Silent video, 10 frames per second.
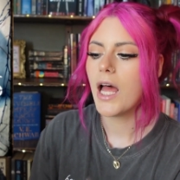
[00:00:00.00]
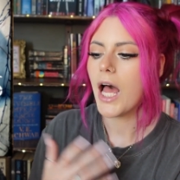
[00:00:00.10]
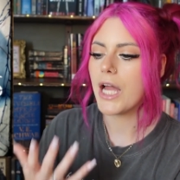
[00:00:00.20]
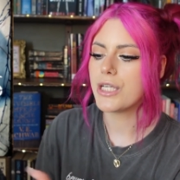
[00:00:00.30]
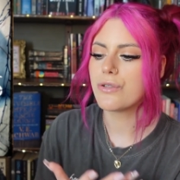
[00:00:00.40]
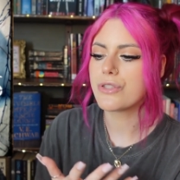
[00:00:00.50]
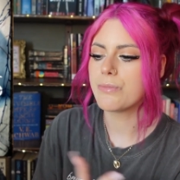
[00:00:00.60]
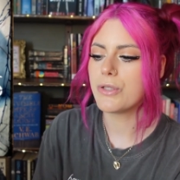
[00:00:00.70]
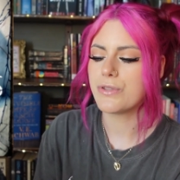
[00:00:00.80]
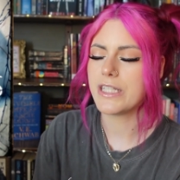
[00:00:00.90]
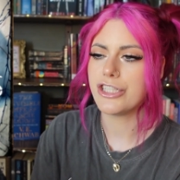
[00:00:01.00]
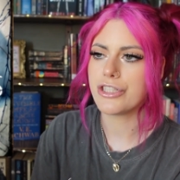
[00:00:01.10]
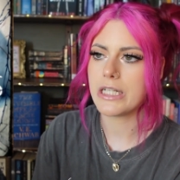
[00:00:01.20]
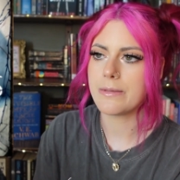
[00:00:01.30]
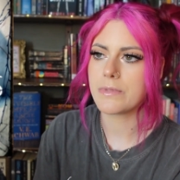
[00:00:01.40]
I know Simone St.
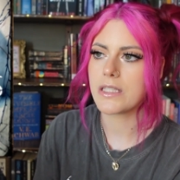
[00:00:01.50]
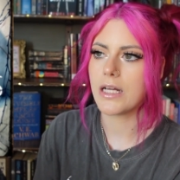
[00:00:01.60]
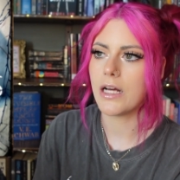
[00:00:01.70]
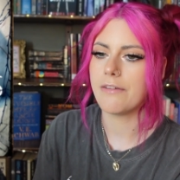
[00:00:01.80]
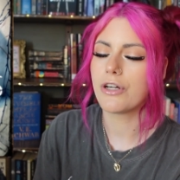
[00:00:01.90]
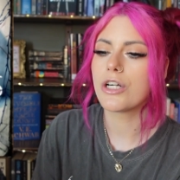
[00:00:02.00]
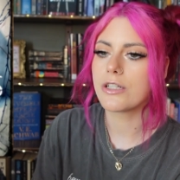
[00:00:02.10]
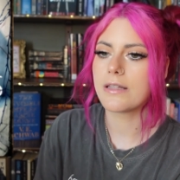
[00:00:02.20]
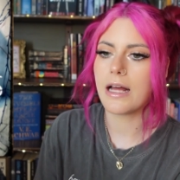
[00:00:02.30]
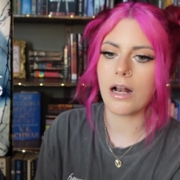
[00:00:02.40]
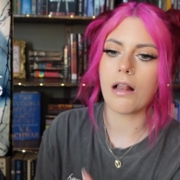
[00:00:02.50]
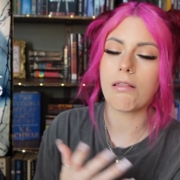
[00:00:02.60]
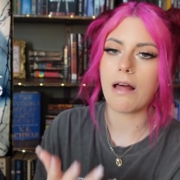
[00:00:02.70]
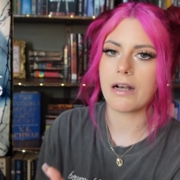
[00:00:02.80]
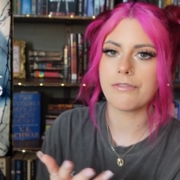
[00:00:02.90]
James, I've heard that a
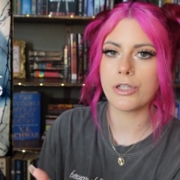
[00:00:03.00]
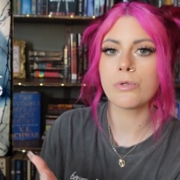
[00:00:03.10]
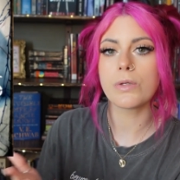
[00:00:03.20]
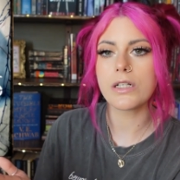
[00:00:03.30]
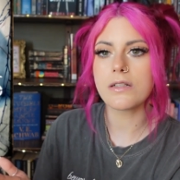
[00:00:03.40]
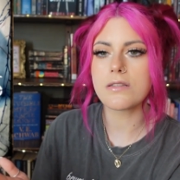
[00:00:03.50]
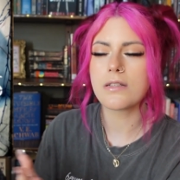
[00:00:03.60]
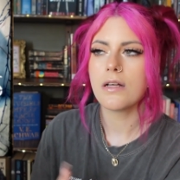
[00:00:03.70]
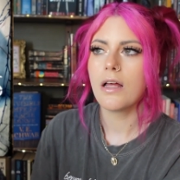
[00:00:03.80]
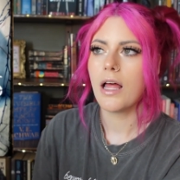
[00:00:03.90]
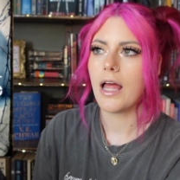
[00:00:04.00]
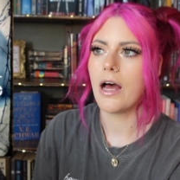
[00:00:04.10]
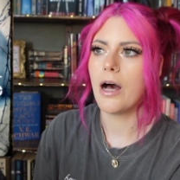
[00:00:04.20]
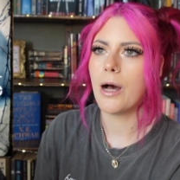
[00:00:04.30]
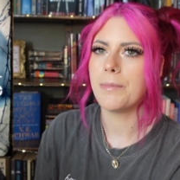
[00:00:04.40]
lot of her works,
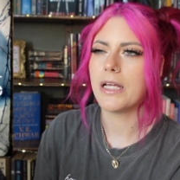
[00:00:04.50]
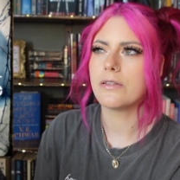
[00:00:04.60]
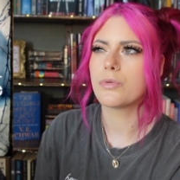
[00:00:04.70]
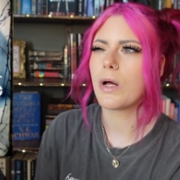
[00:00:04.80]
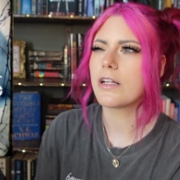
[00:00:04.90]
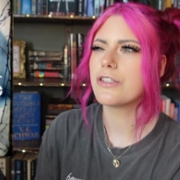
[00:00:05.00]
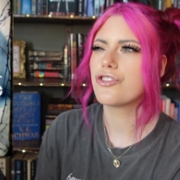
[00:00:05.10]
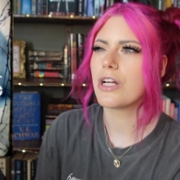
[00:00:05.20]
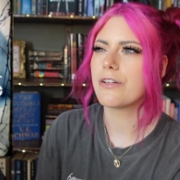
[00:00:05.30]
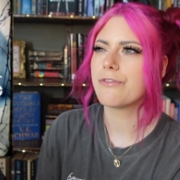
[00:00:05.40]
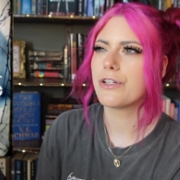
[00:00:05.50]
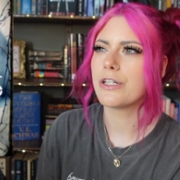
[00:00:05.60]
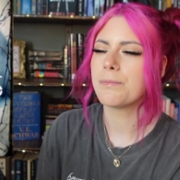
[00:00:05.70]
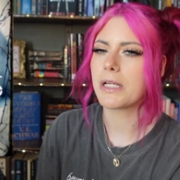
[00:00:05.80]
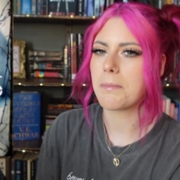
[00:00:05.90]
as well as
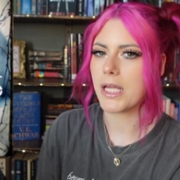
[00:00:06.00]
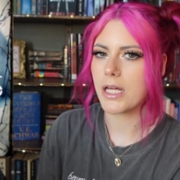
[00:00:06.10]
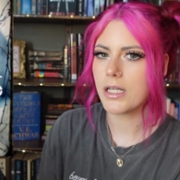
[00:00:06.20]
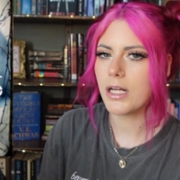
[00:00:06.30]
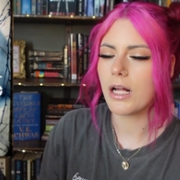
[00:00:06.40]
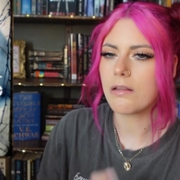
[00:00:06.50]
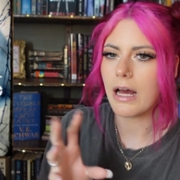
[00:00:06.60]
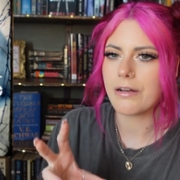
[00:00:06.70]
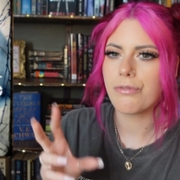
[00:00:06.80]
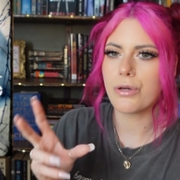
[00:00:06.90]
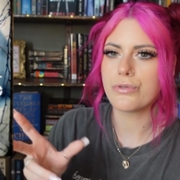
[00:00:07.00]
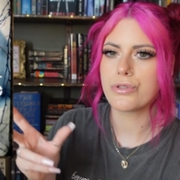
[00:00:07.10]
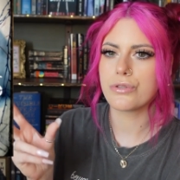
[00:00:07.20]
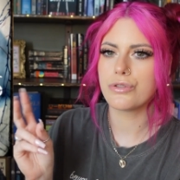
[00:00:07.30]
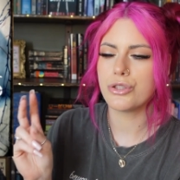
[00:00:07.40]
Jennifer McMahon, a lot of
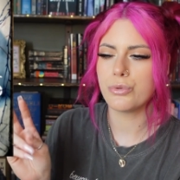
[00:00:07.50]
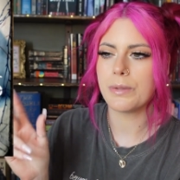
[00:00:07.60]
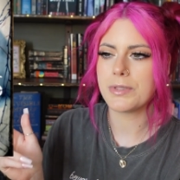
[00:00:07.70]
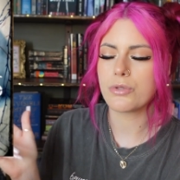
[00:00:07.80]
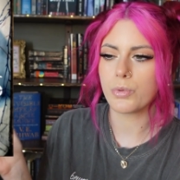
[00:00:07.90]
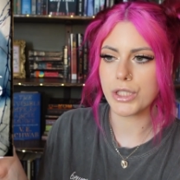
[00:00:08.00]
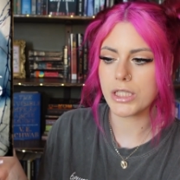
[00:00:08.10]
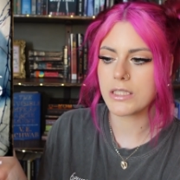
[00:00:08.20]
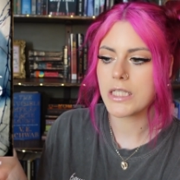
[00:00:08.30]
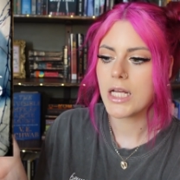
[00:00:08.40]
those 2 women's works